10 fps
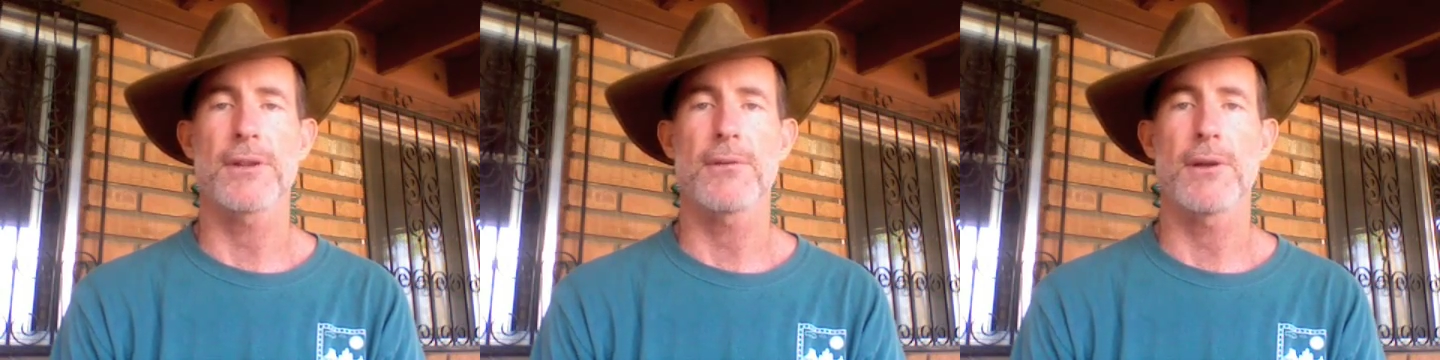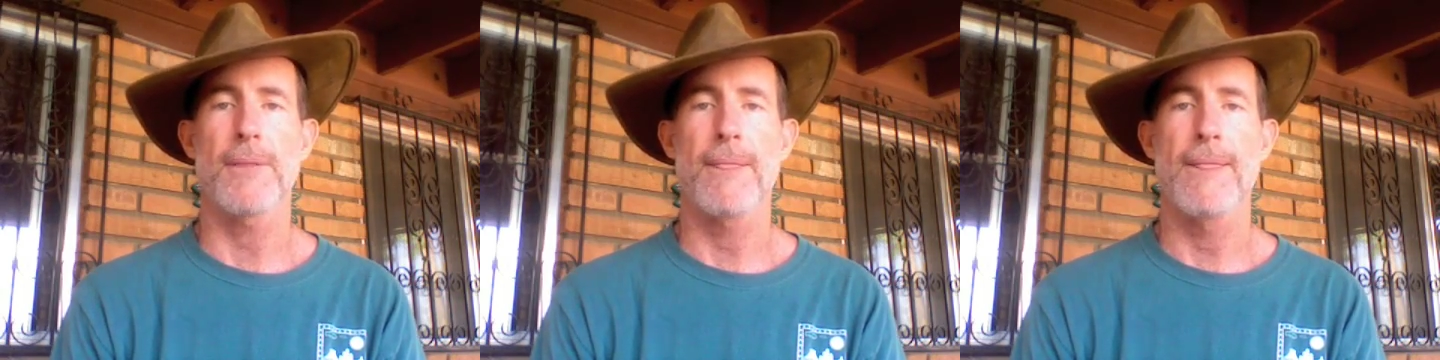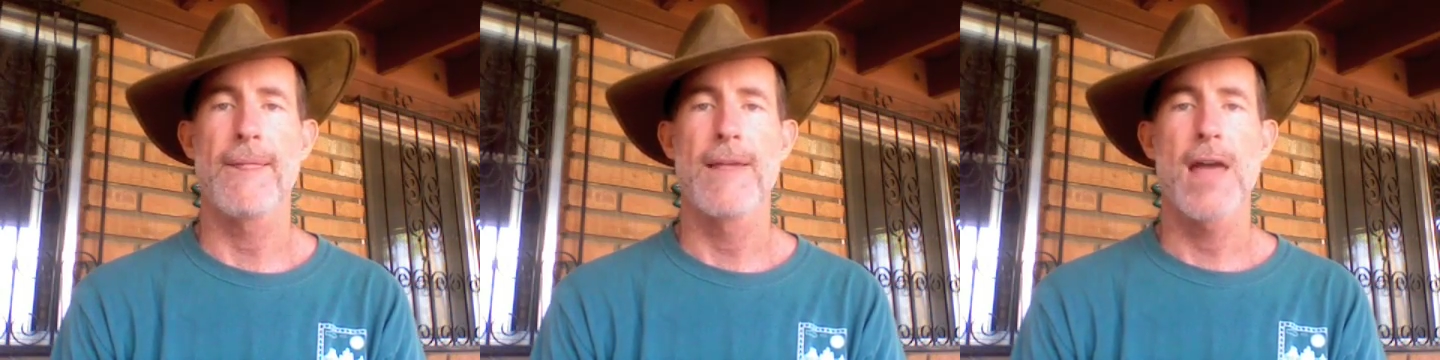Anyway,
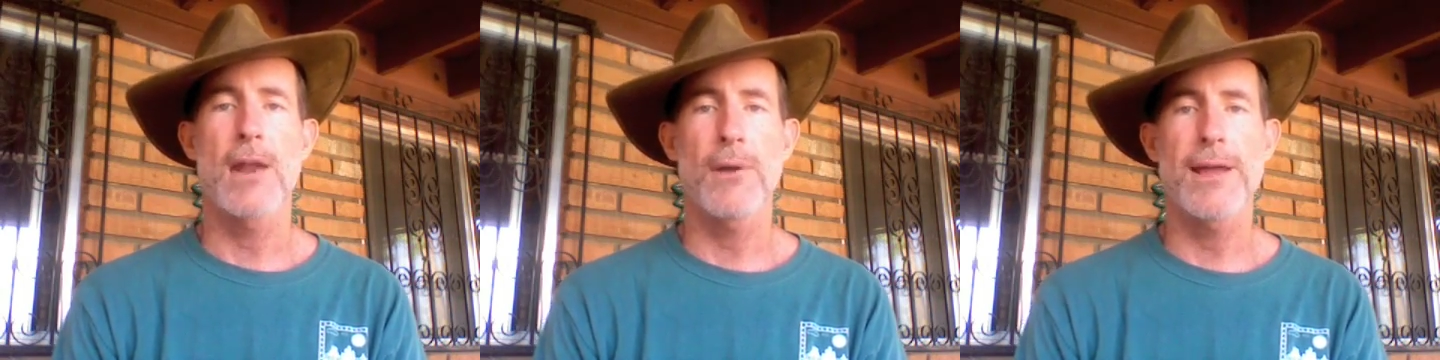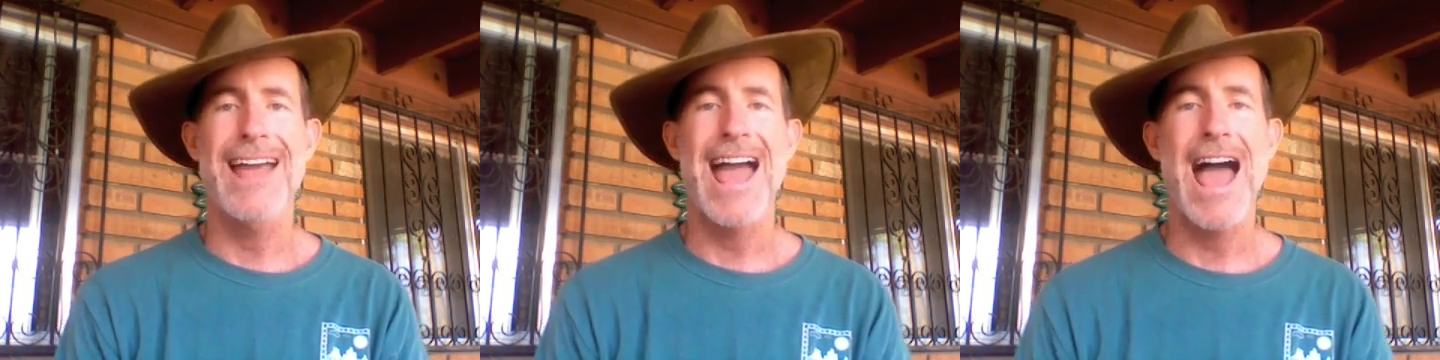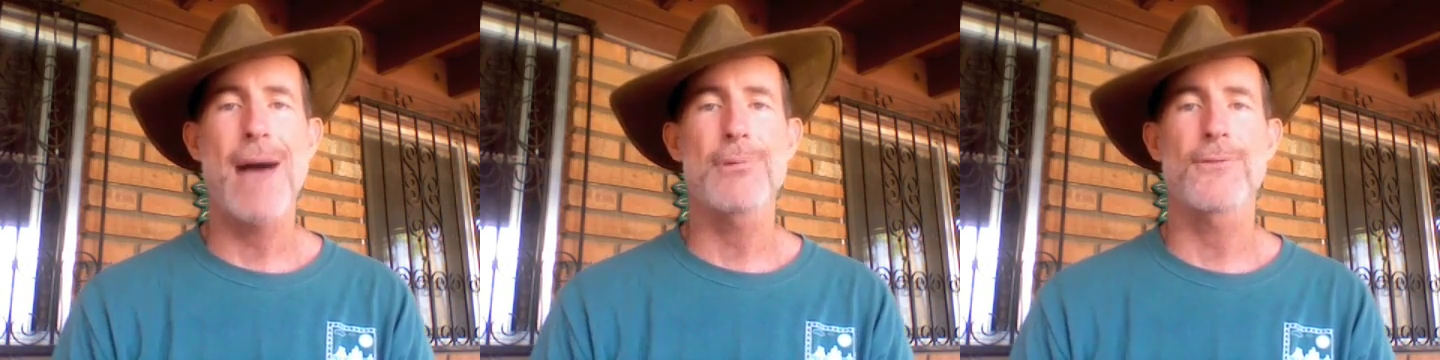anyway,
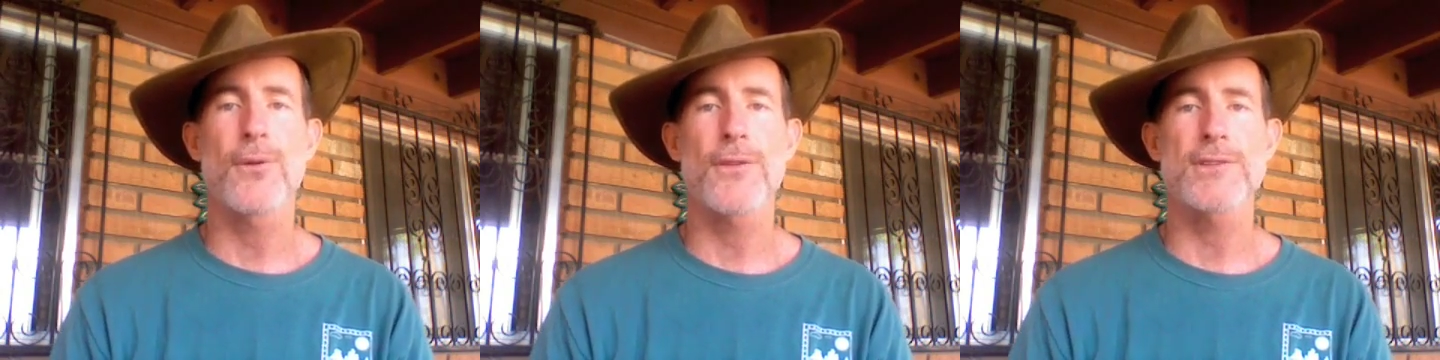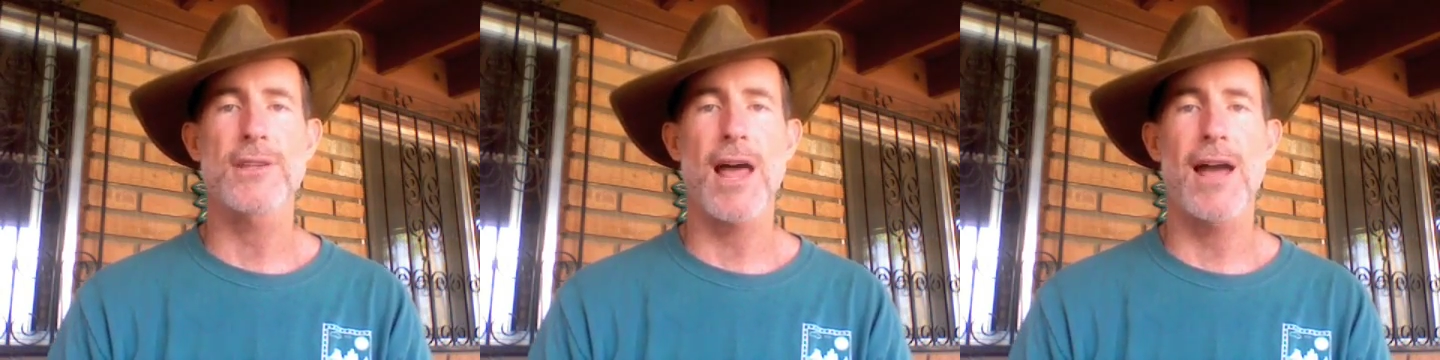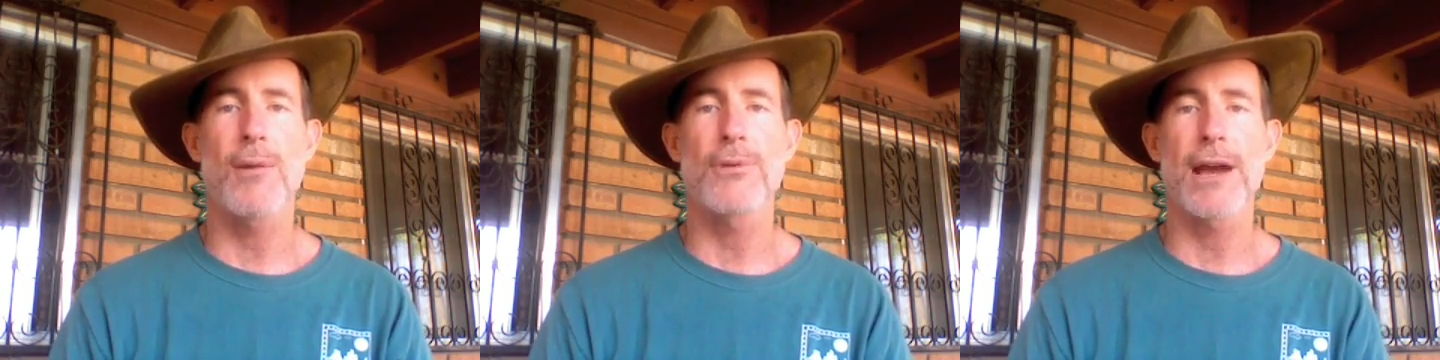happy 4th of July.
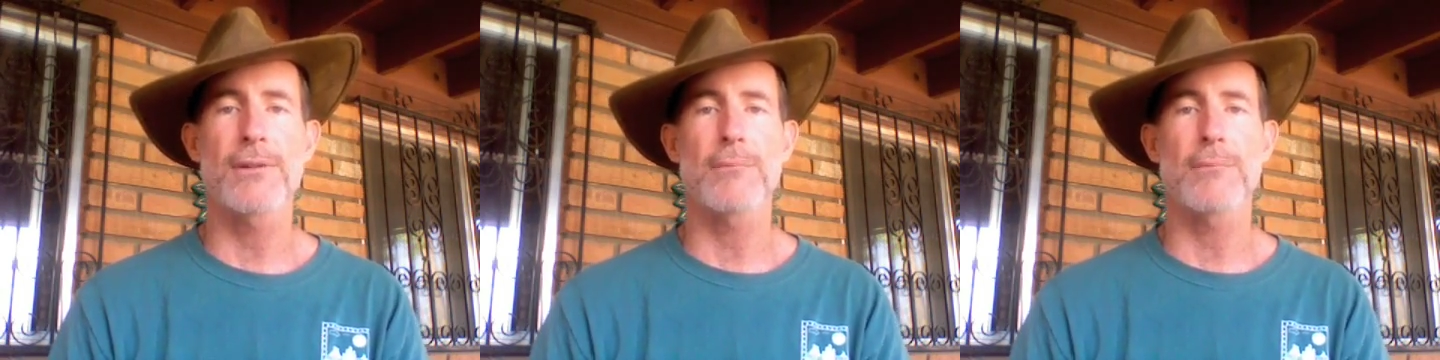Hope you're having a